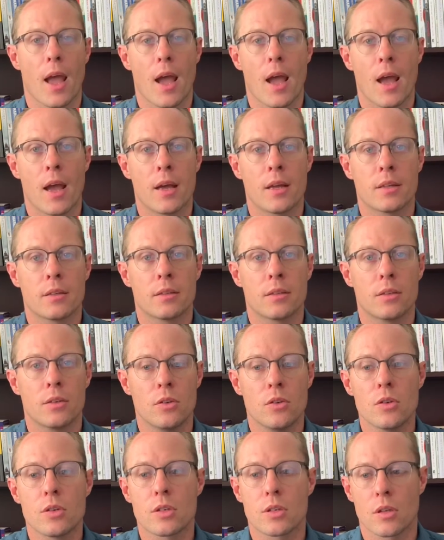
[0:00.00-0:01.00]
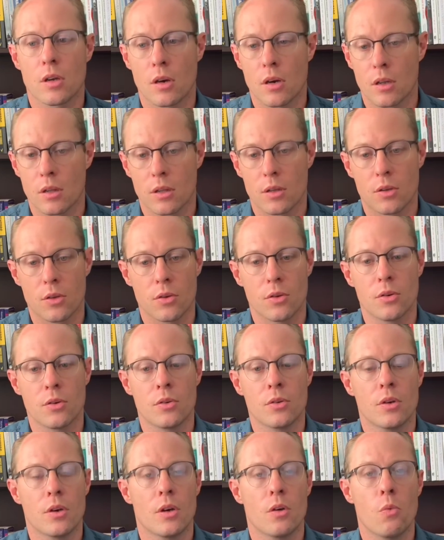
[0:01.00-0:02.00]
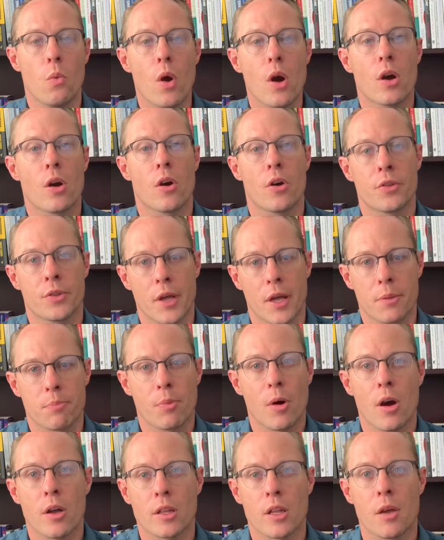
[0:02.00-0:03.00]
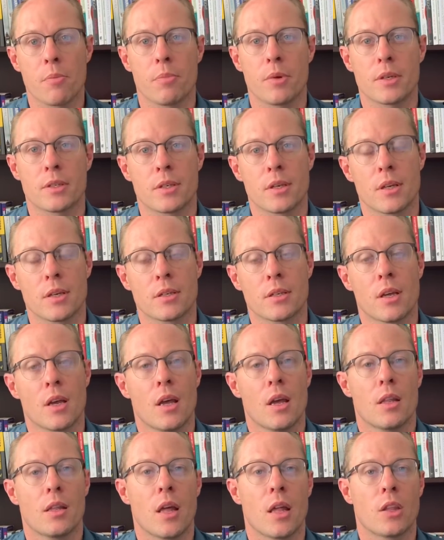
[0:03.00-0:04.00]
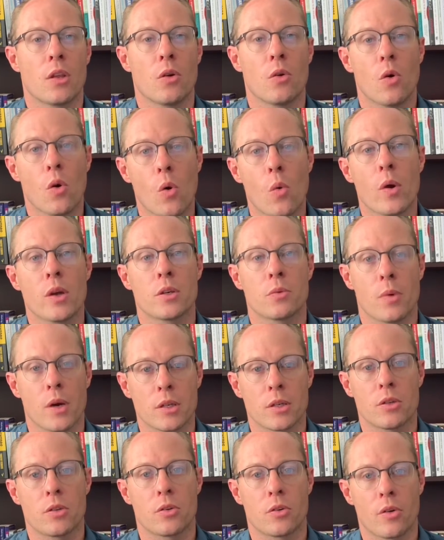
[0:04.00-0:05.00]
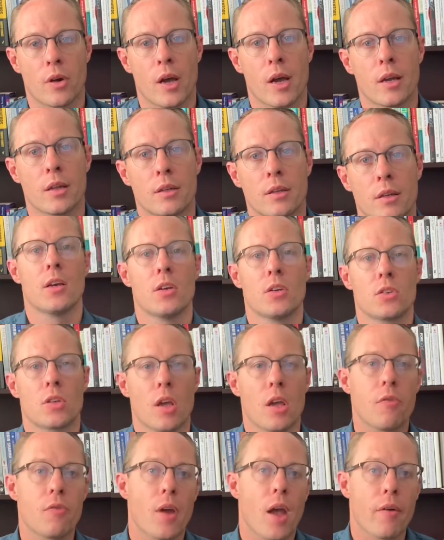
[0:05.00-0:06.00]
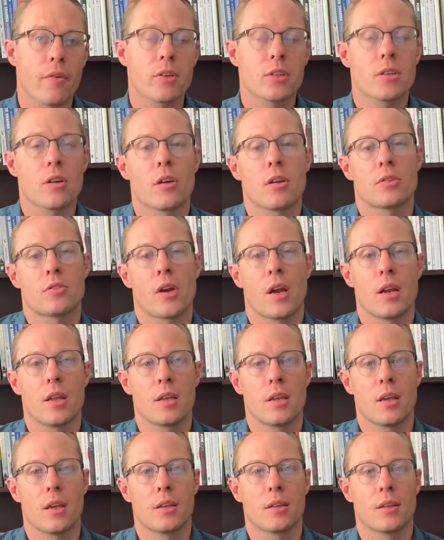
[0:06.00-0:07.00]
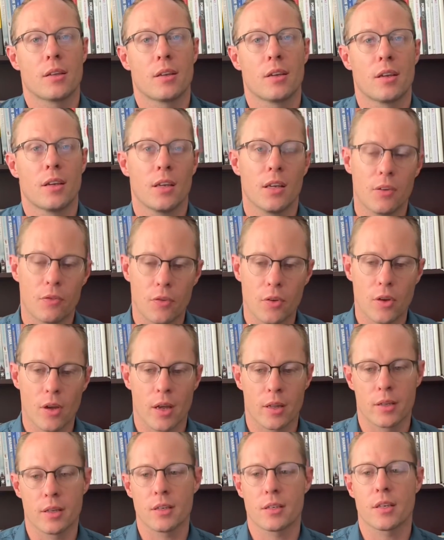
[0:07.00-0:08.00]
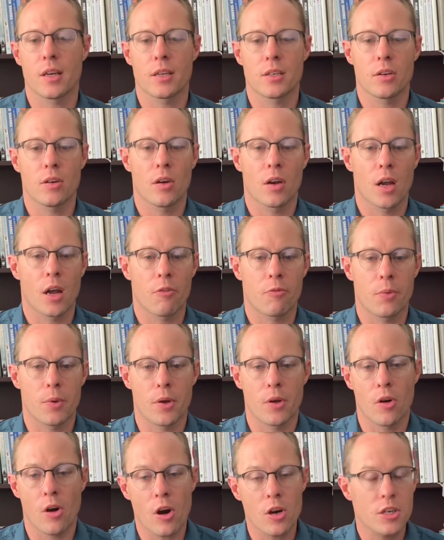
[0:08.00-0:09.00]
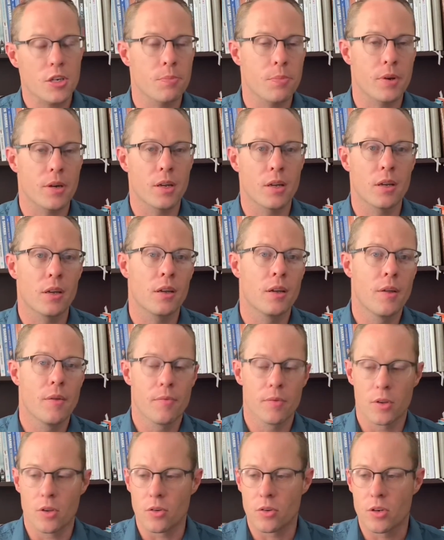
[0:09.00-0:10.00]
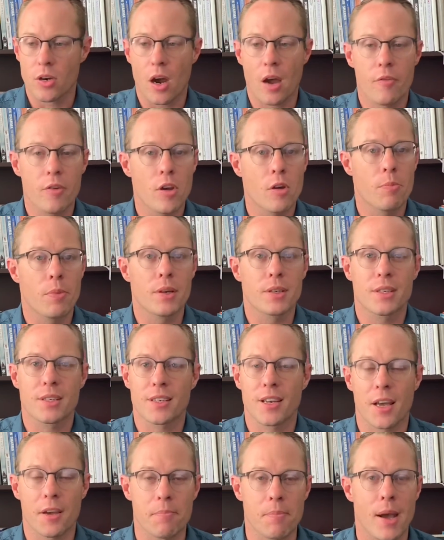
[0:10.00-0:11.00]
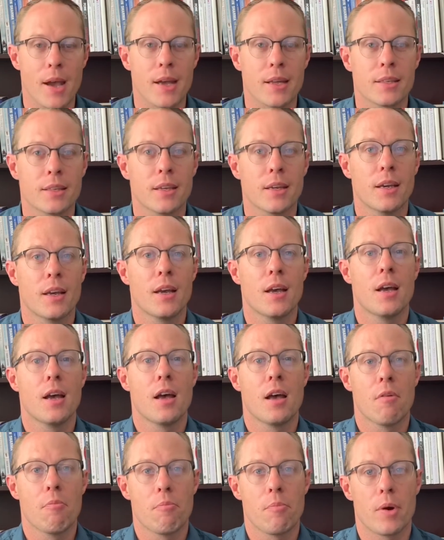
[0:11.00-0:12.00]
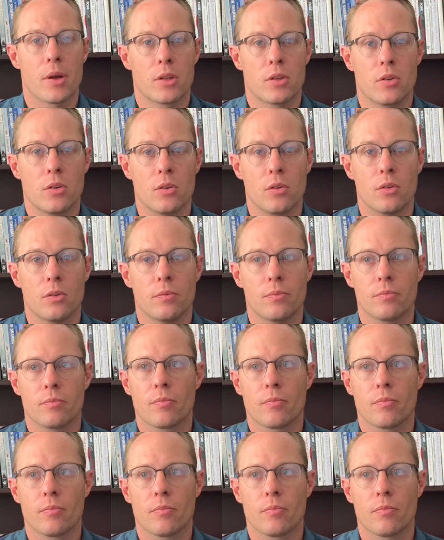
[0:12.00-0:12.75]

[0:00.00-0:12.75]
and you start to work on that part-time business that you always wanted to create. So if you haven't started training yet, if you're at this stage in your life where you're an entrepreneur, you're driving your business like mad, but you